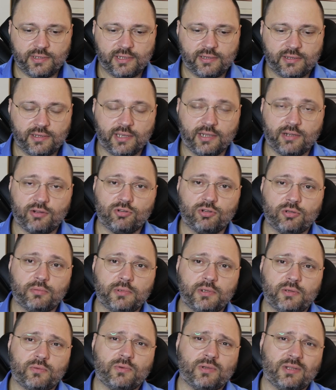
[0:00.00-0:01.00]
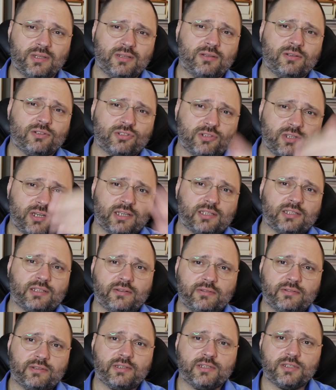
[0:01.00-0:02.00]
so that the economy will also,
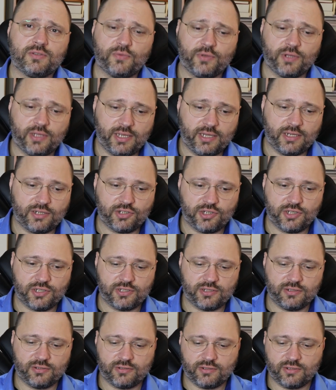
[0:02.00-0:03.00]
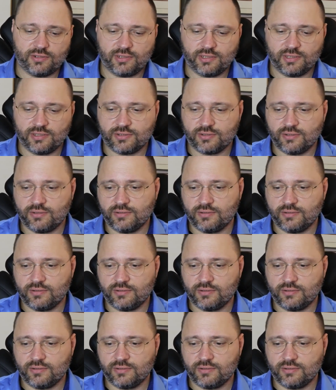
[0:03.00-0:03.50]
activities will increase in Turkey.